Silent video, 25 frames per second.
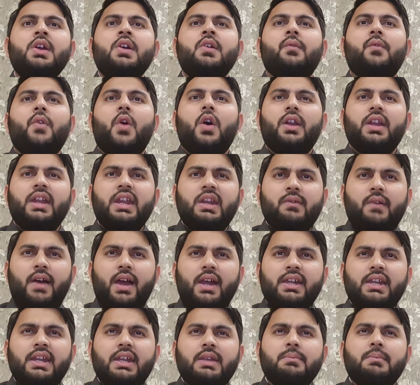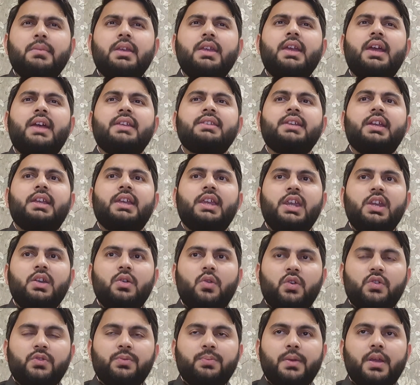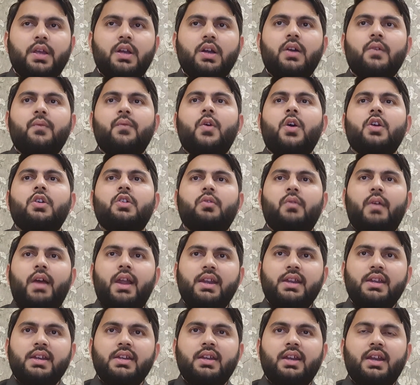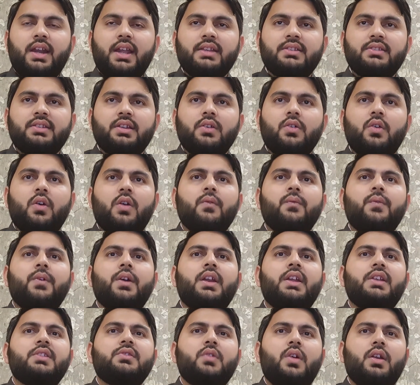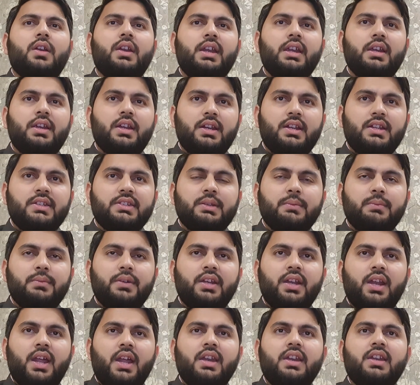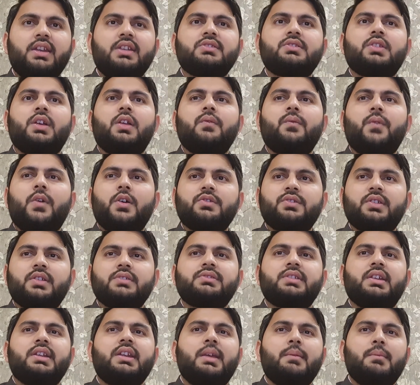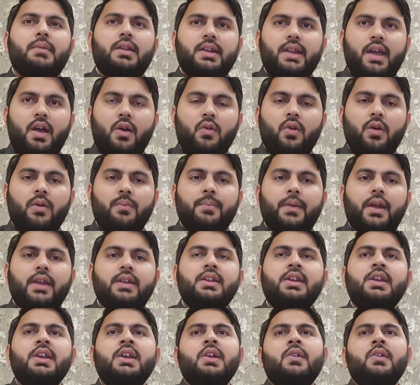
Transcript: for inviting me as a keynote speaker for 12th International Conference on Interdisciplinary Research for Sustainable Development,